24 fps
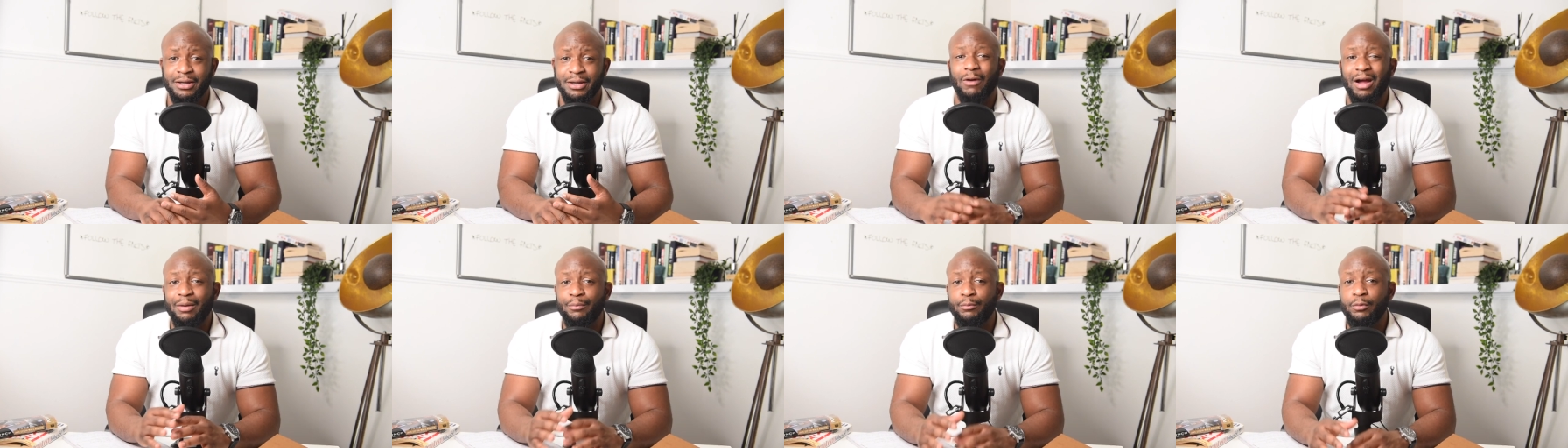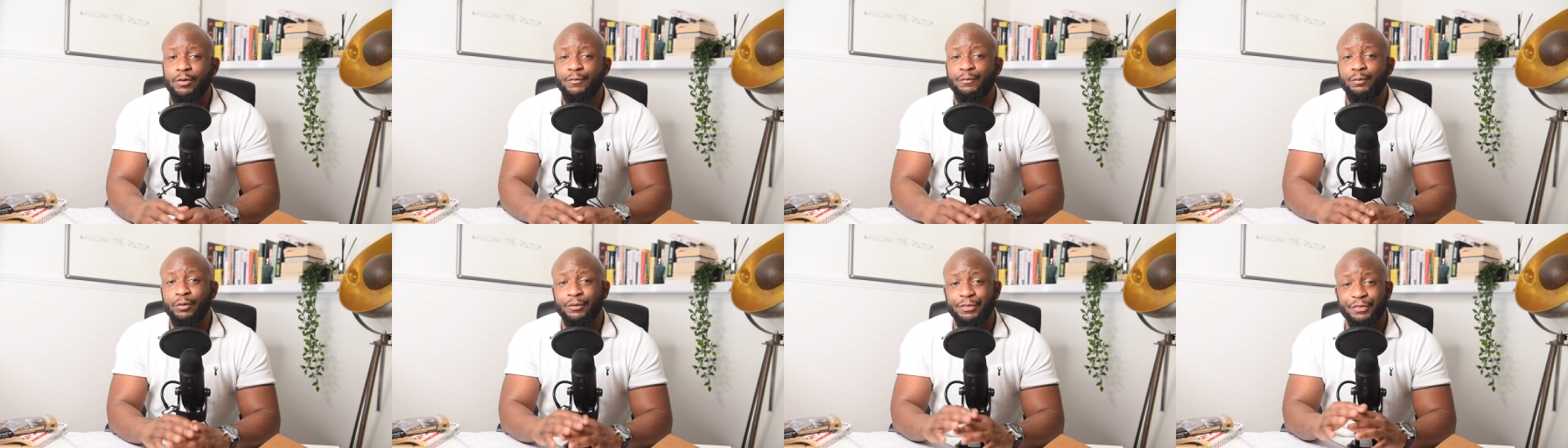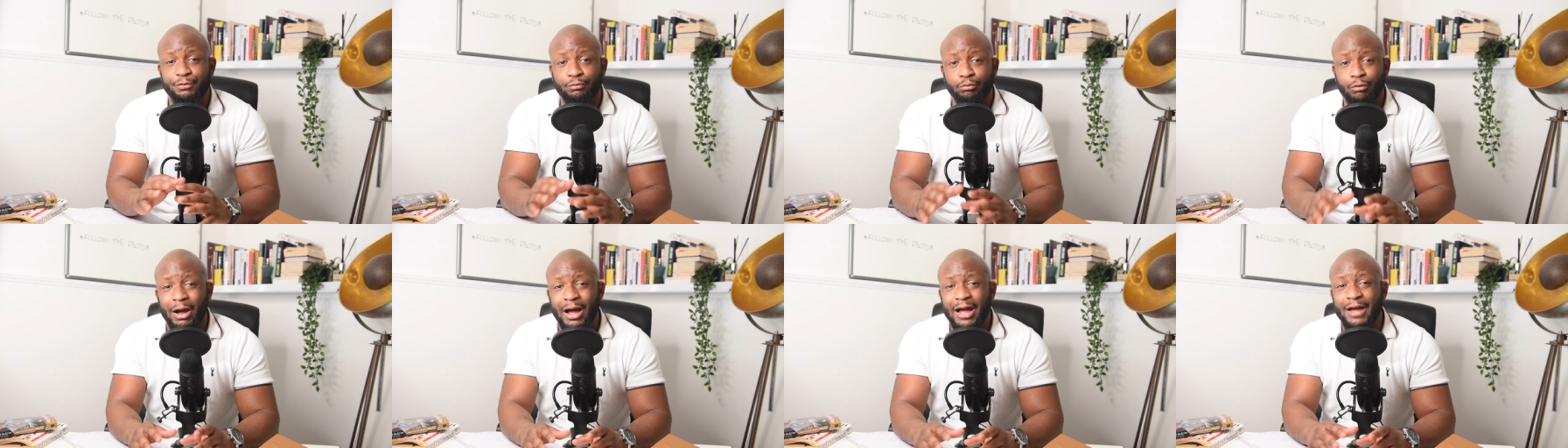Rightmove will
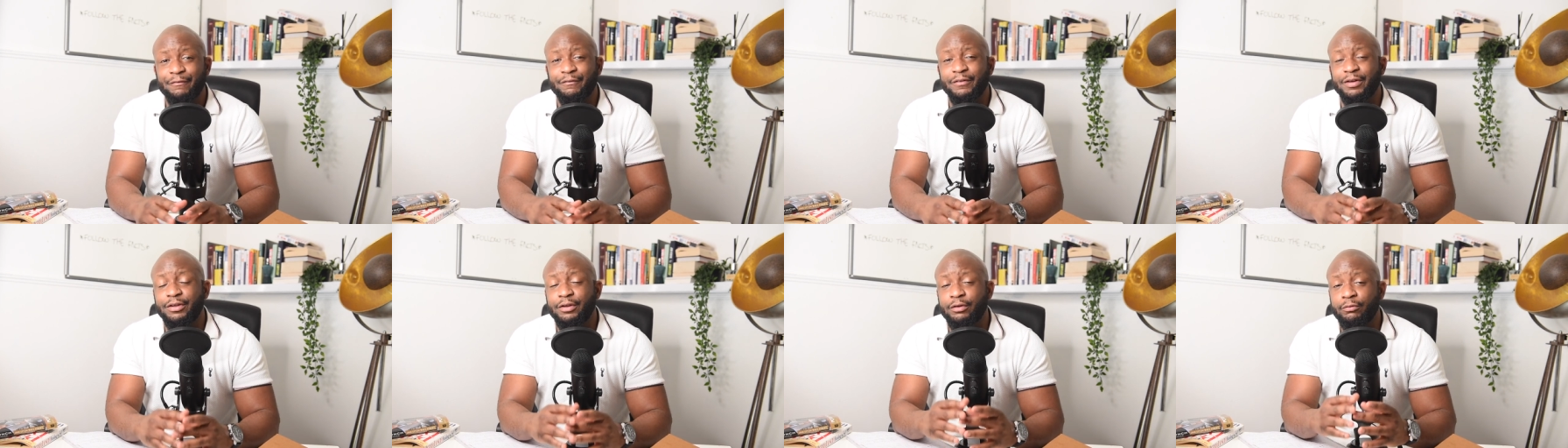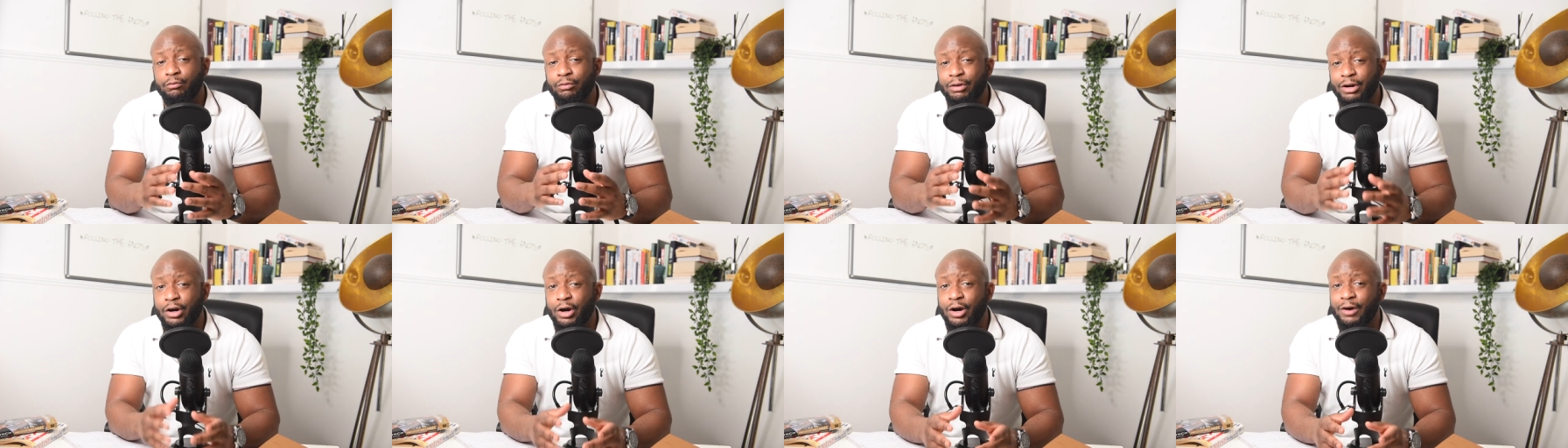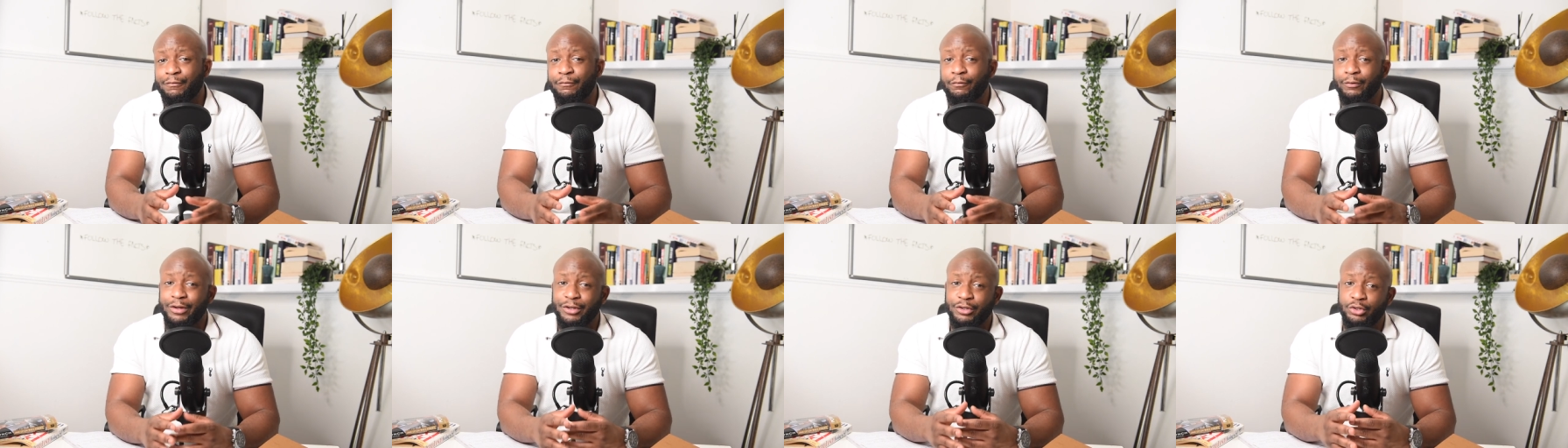thrive in the
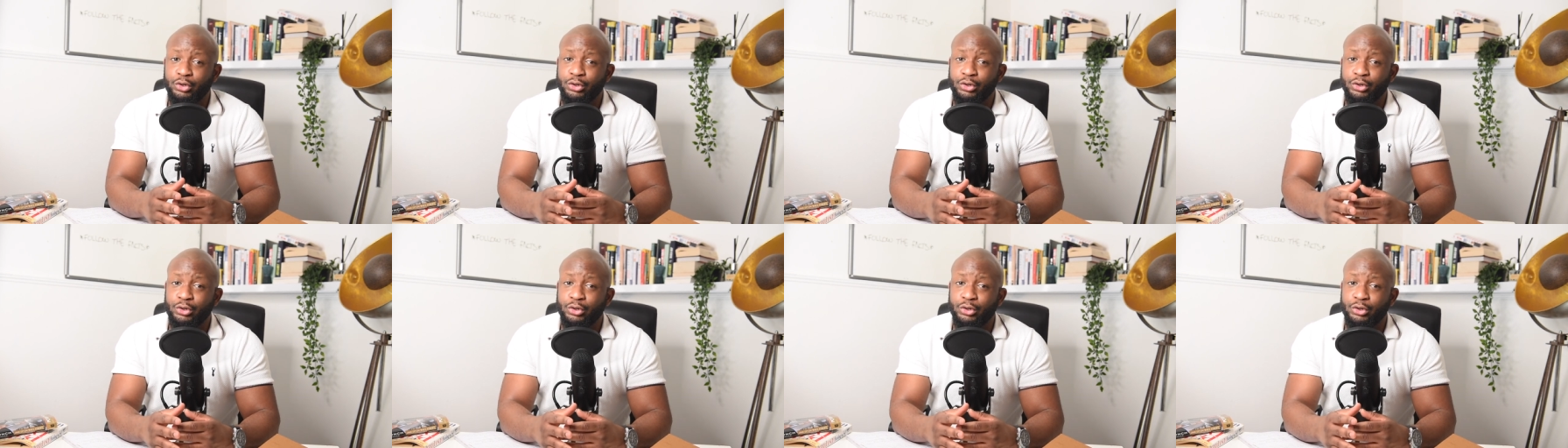recovering